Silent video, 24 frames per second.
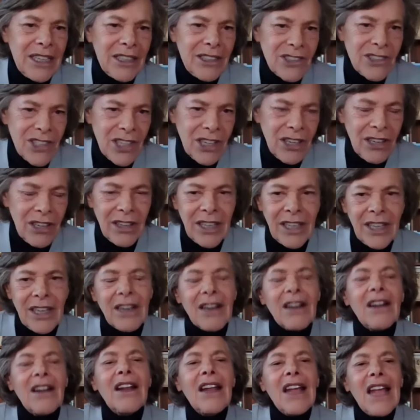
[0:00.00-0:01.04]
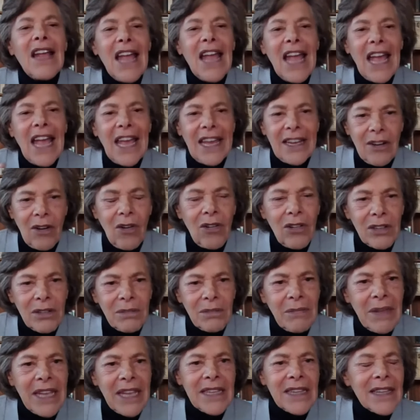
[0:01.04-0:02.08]
years earlier, had old
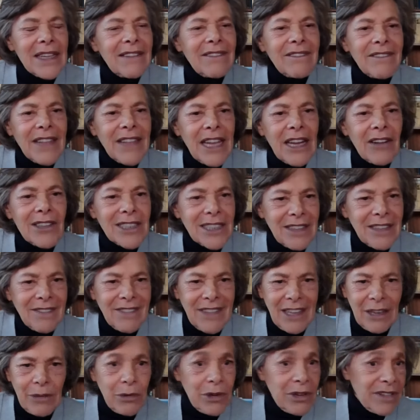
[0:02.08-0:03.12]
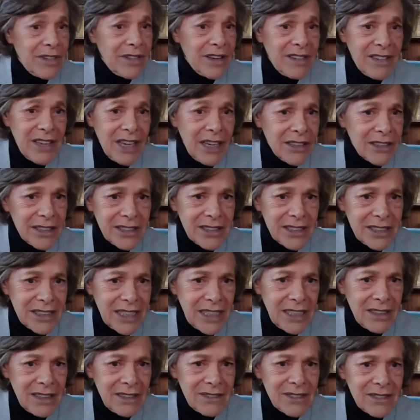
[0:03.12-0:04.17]
men live there as if they were their younger
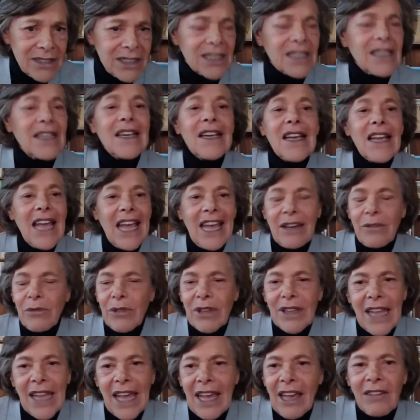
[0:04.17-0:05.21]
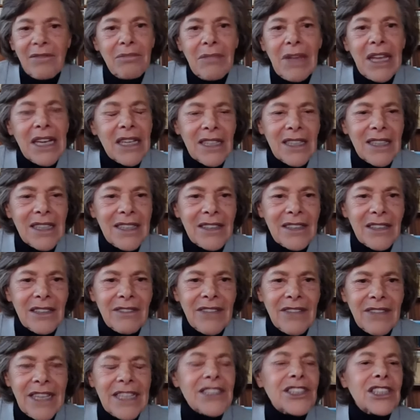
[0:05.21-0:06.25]
selves. And without medical
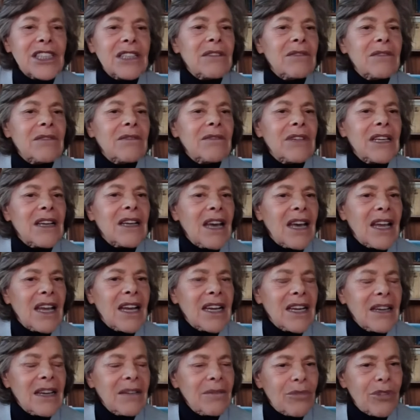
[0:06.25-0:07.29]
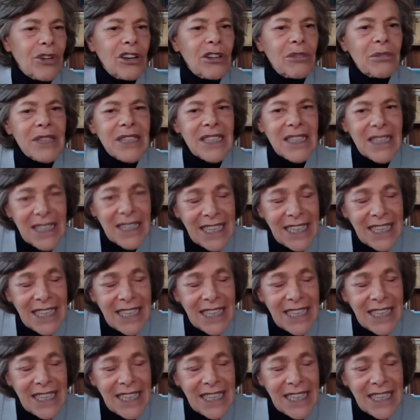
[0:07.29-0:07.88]
intervention, we got improvement in